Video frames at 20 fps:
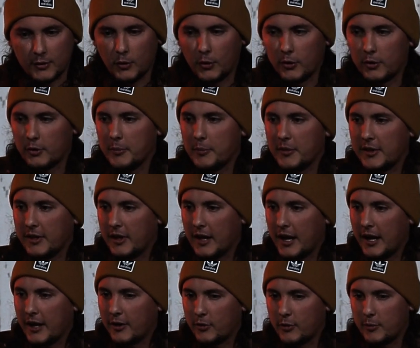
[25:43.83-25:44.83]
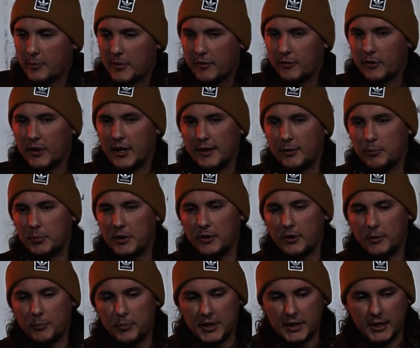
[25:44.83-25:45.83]
Corner him in the locker room after 8th
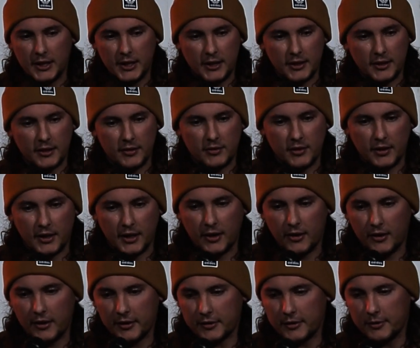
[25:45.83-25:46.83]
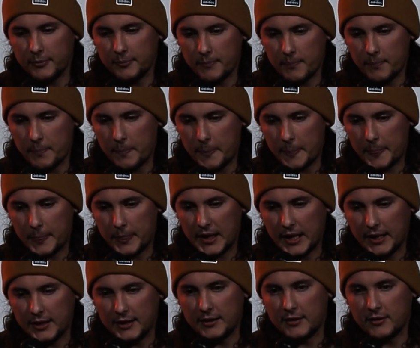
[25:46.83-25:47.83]
period PE, and I said, Eric,
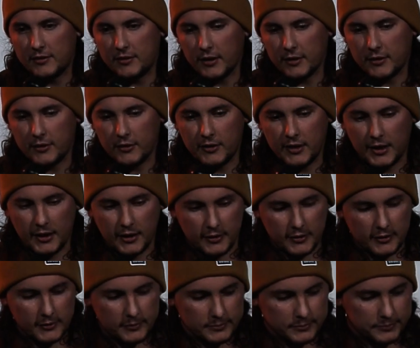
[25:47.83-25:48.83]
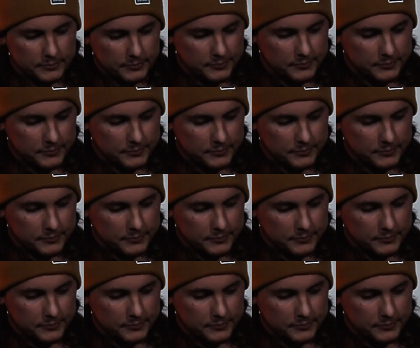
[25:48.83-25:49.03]
I need to suck your dick.